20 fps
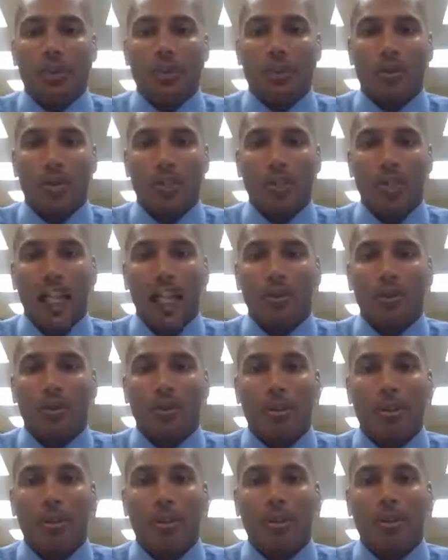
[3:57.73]
So this type of
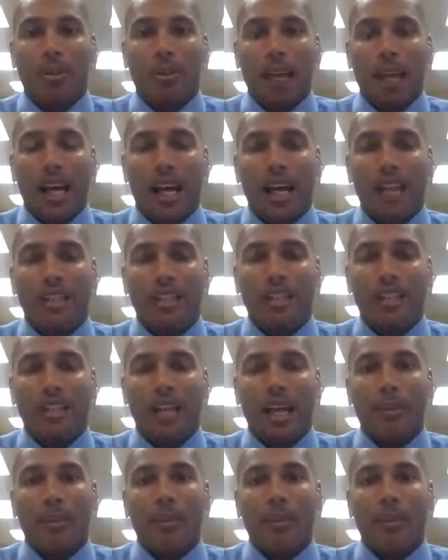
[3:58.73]
person that has this type of